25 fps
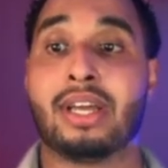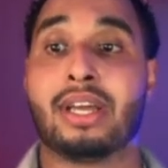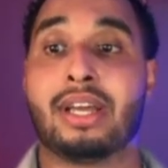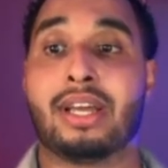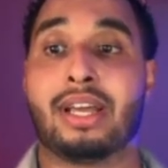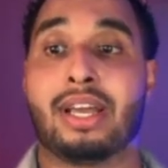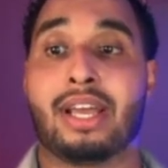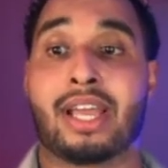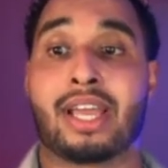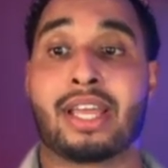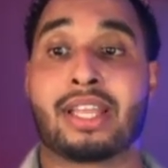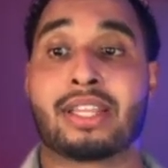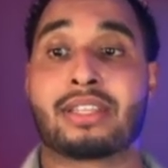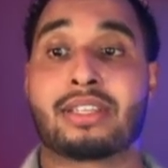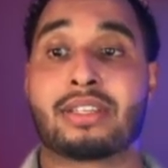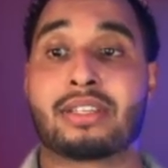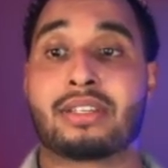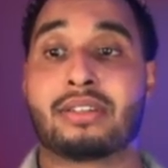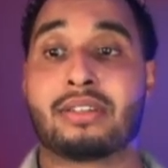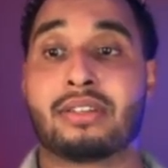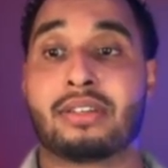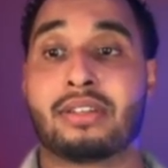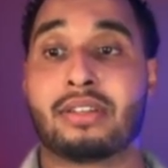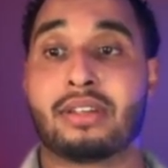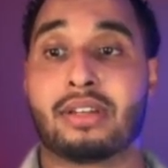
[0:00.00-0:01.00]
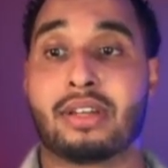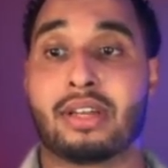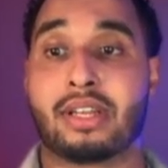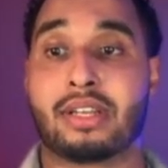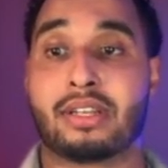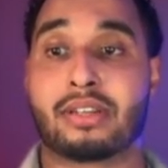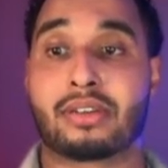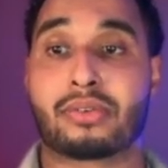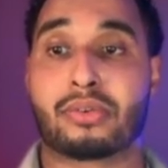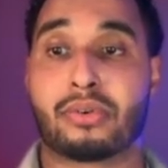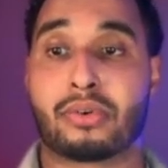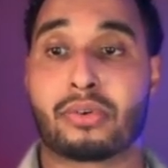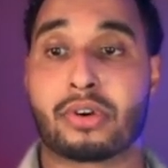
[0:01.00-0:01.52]
And in the
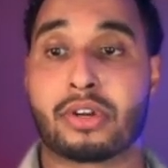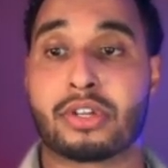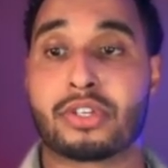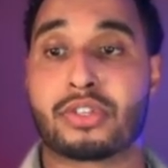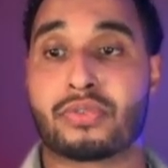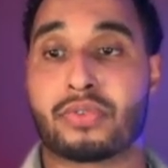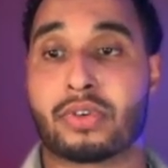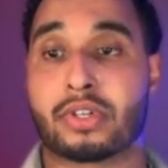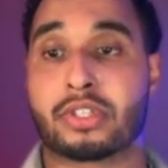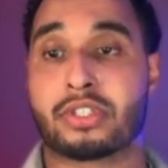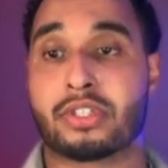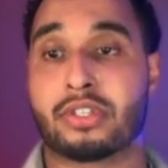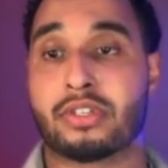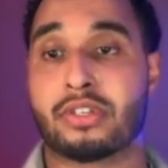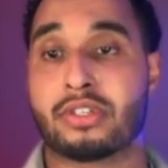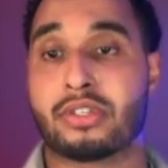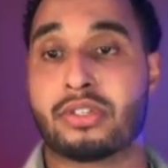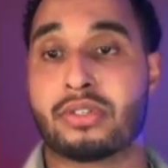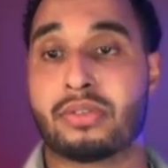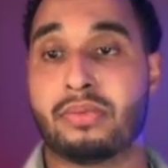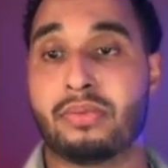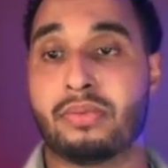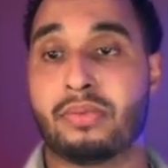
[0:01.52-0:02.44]
core instructions,